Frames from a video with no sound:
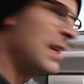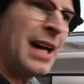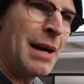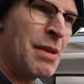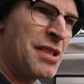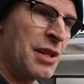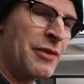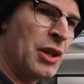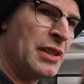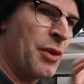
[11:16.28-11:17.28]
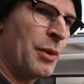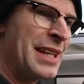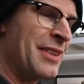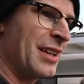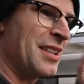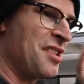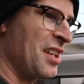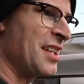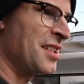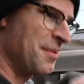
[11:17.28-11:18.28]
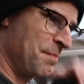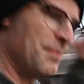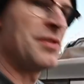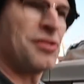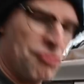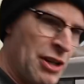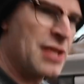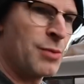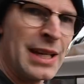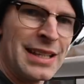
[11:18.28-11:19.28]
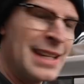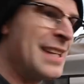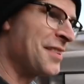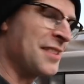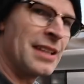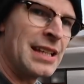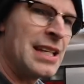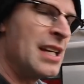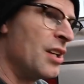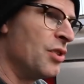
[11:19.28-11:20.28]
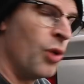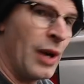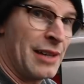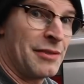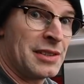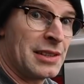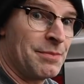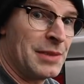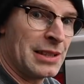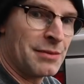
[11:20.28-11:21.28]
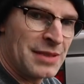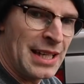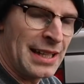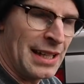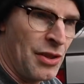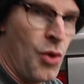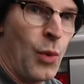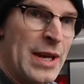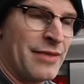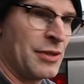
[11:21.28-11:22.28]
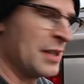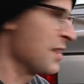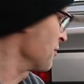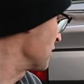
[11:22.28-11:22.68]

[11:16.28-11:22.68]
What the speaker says: and make sure they've got another one in I can change straight away, instantly, not have to, you know, take it out and then wait a few days for